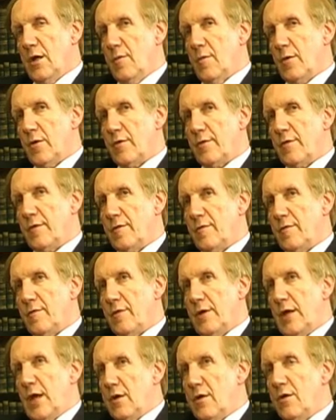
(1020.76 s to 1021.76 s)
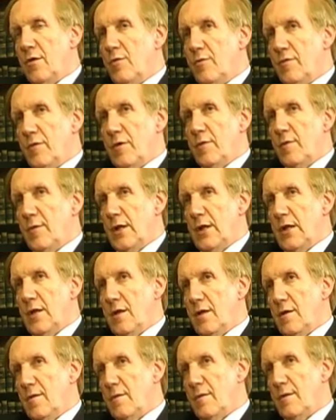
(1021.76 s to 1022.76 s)
Because if we had no free
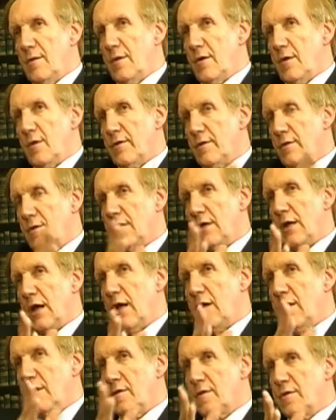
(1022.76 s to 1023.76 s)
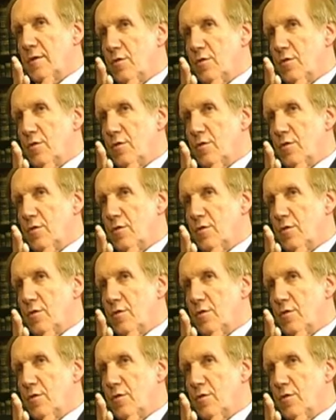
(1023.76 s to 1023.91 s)
will, also the highest